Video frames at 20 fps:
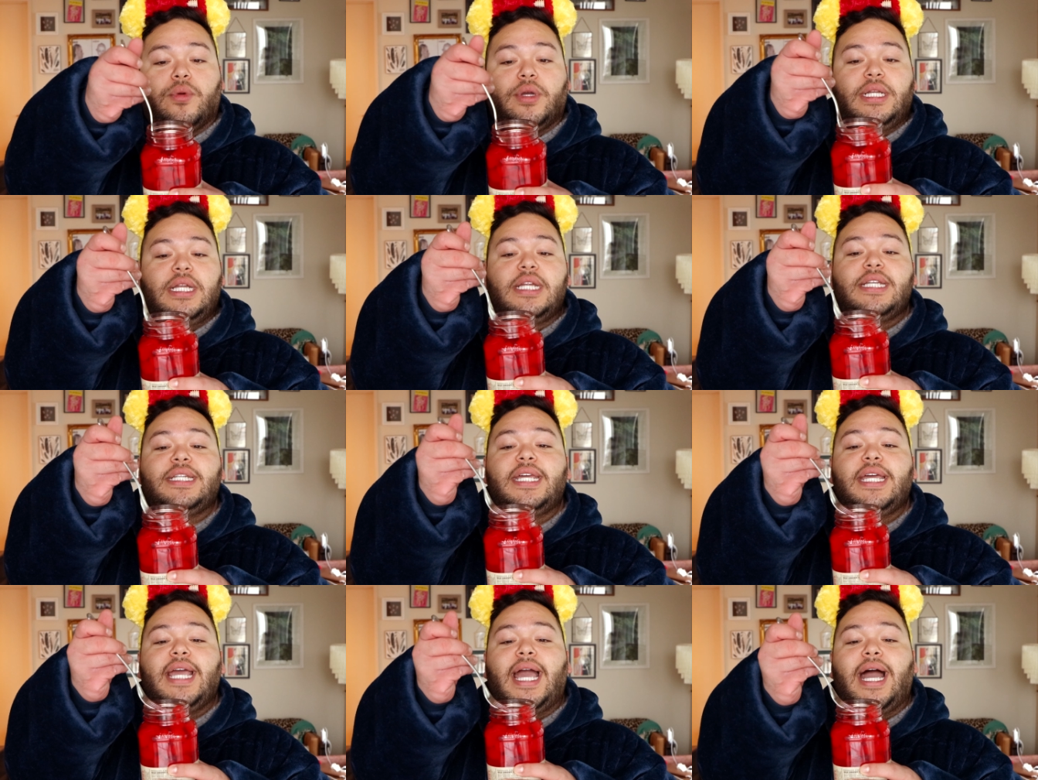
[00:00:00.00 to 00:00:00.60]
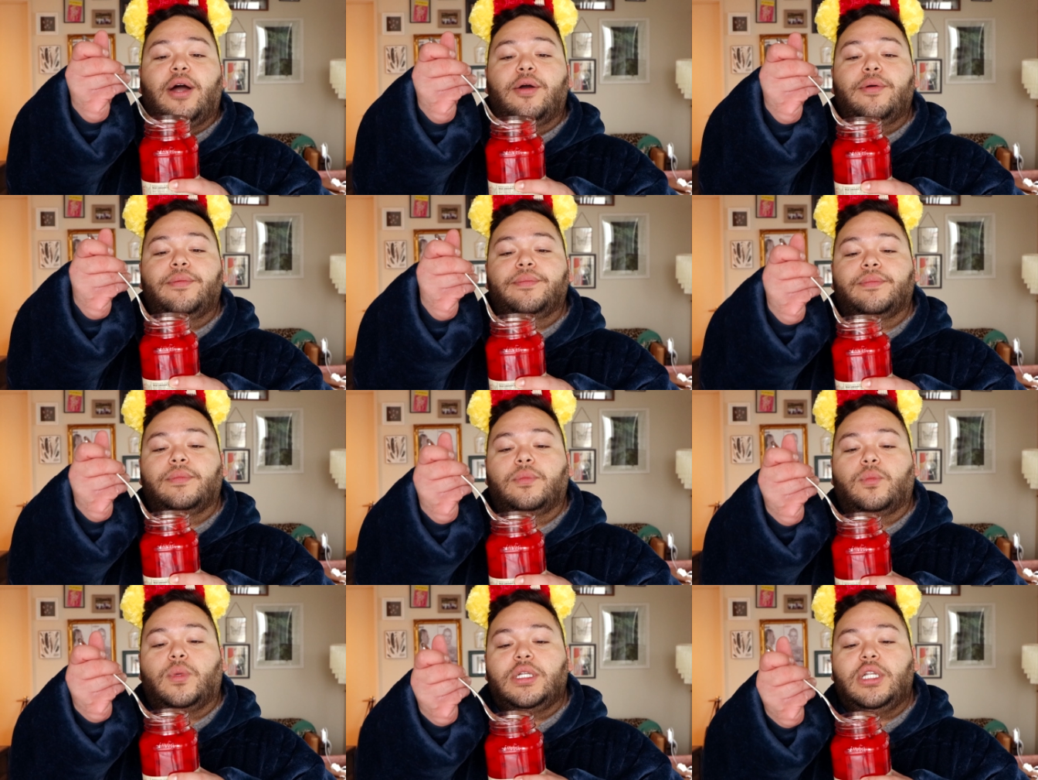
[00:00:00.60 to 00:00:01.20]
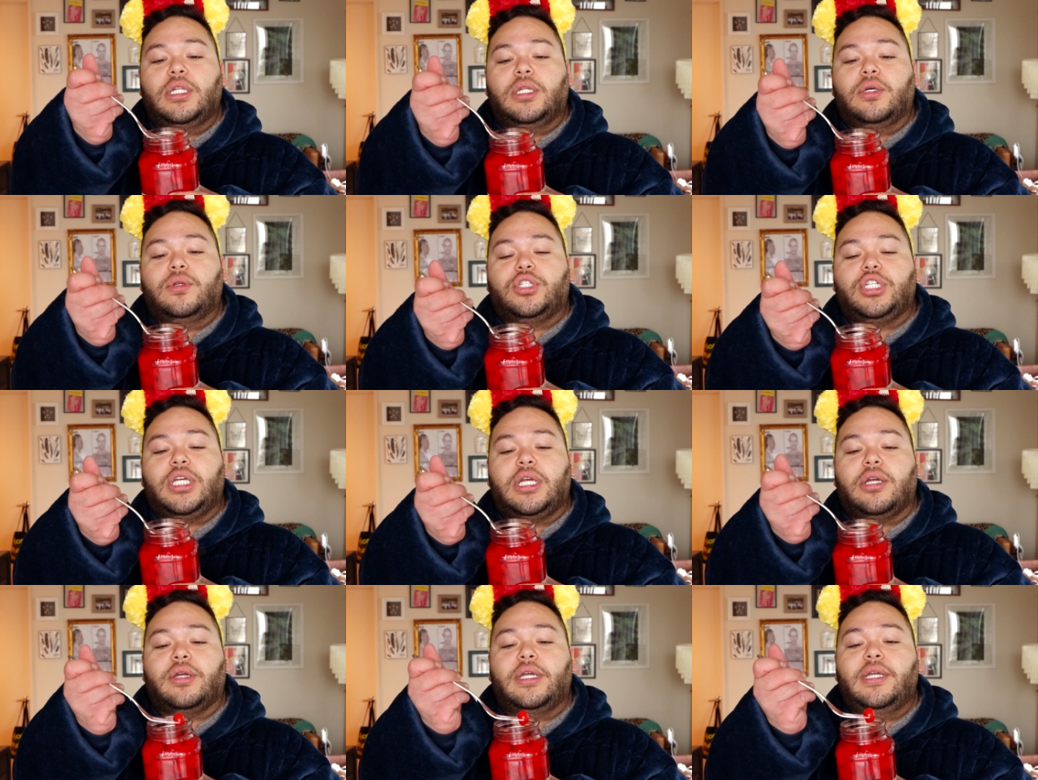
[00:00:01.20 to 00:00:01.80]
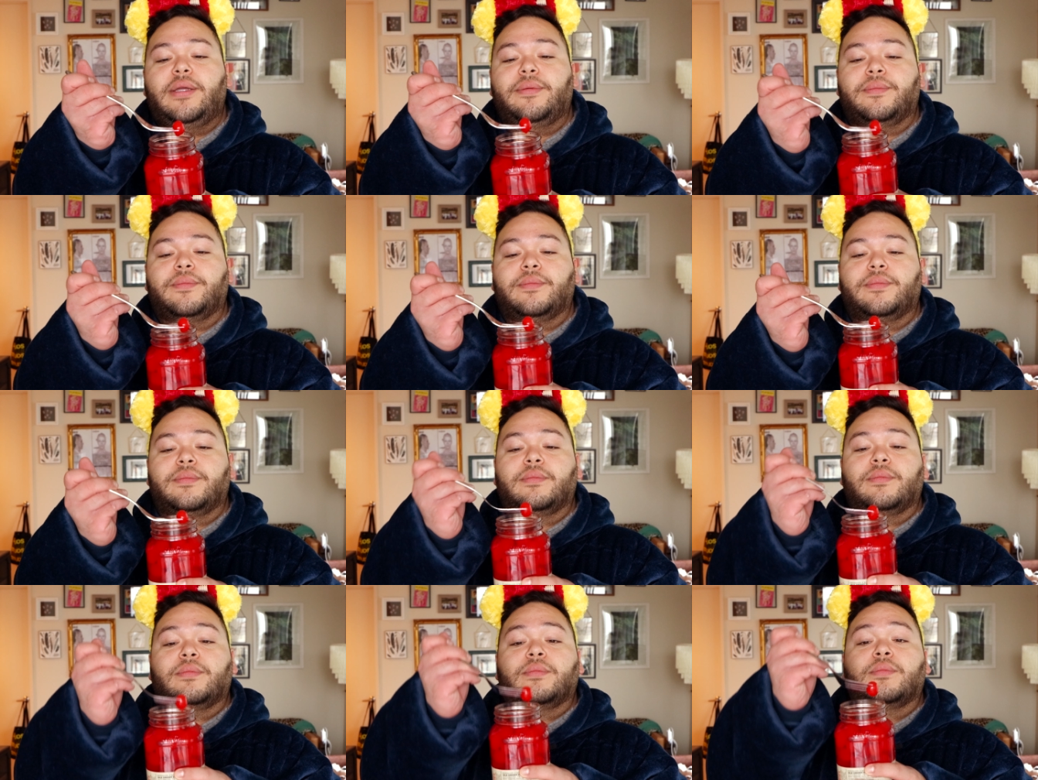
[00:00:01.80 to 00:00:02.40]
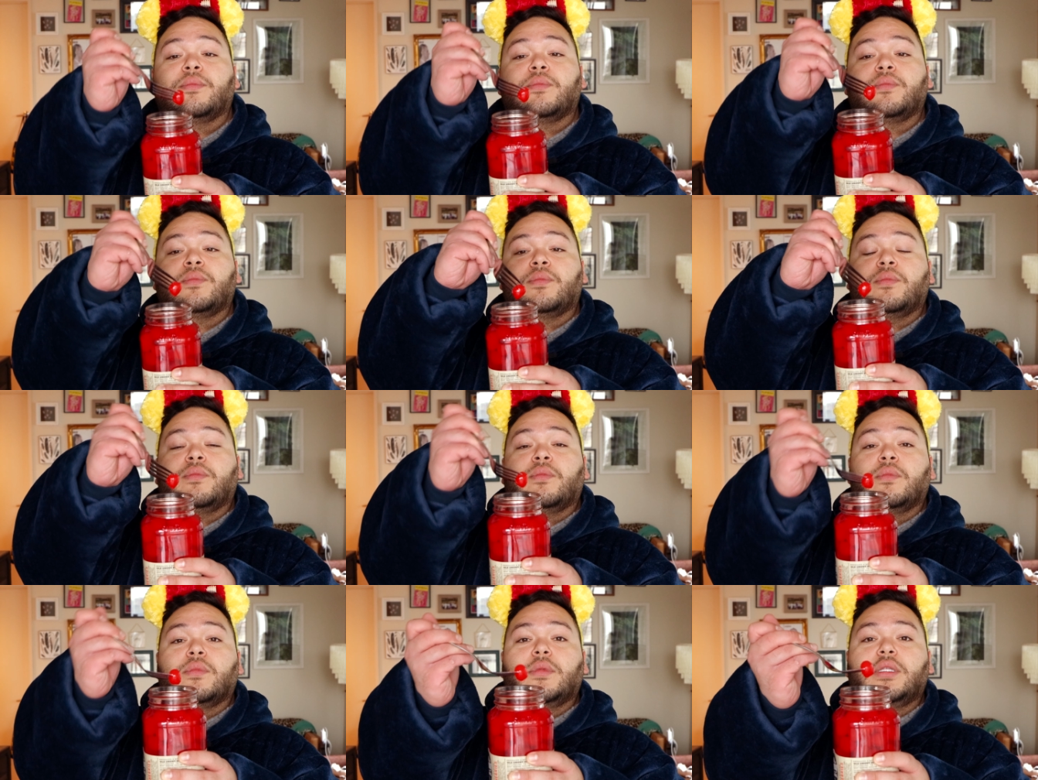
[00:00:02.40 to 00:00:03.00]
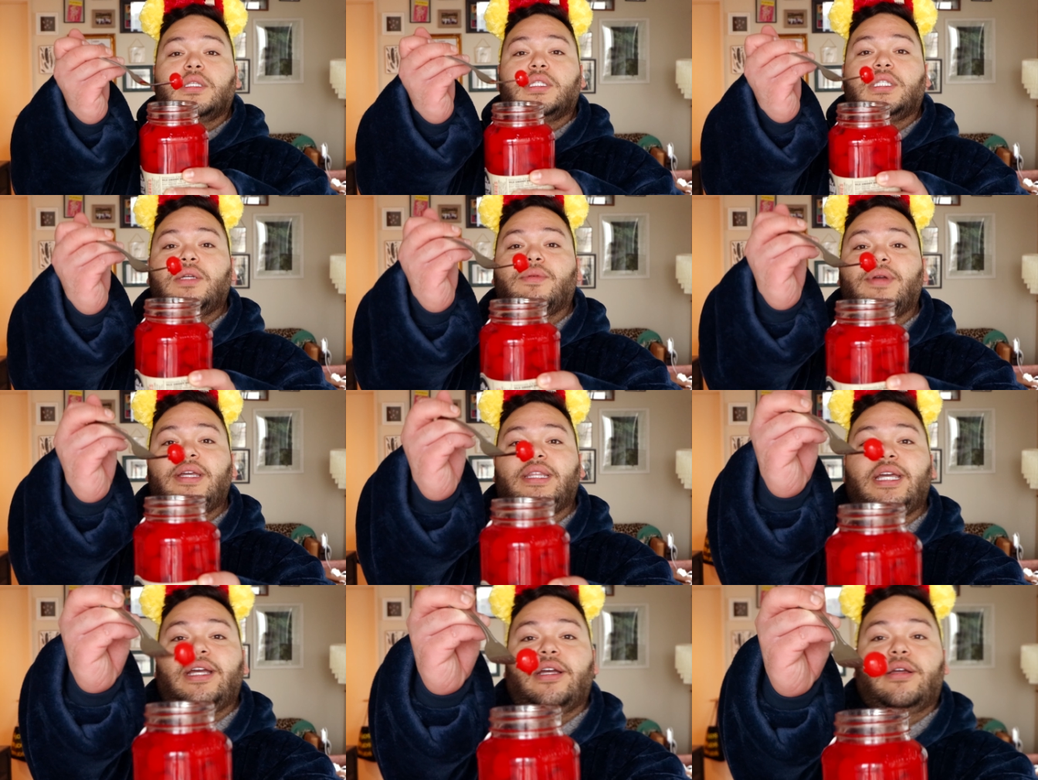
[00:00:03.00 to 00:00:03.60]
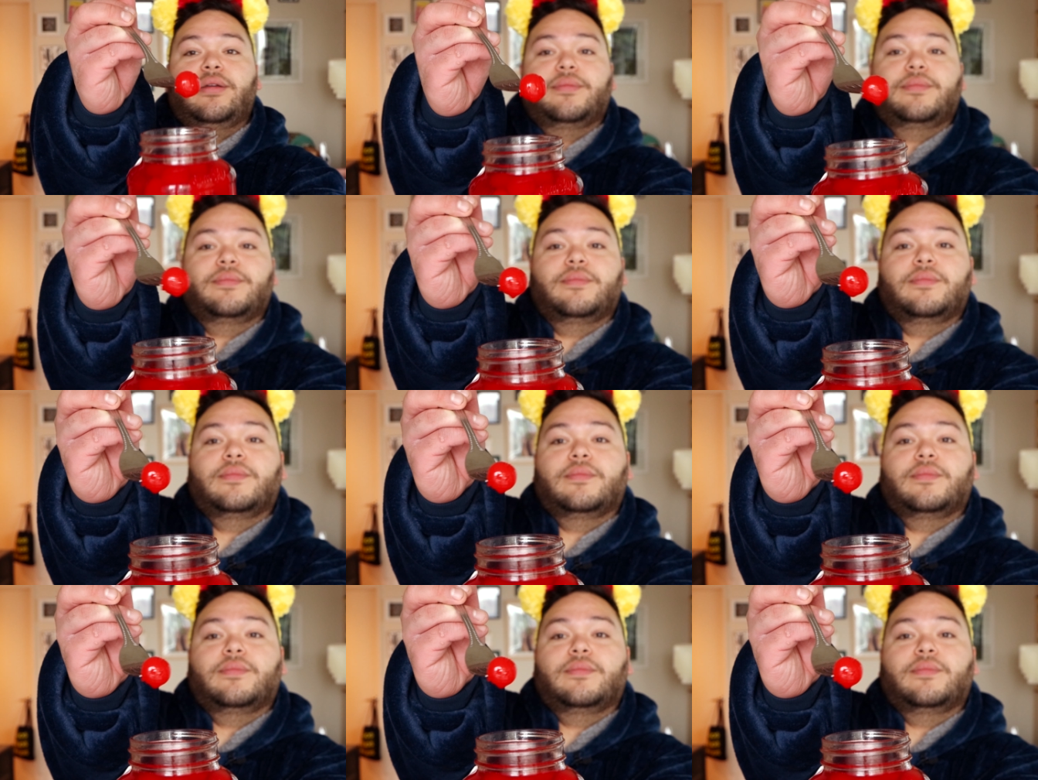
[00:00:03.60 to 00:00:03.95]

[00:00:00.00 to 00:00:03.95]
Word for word: We're going to dig out one little cherry. See right there?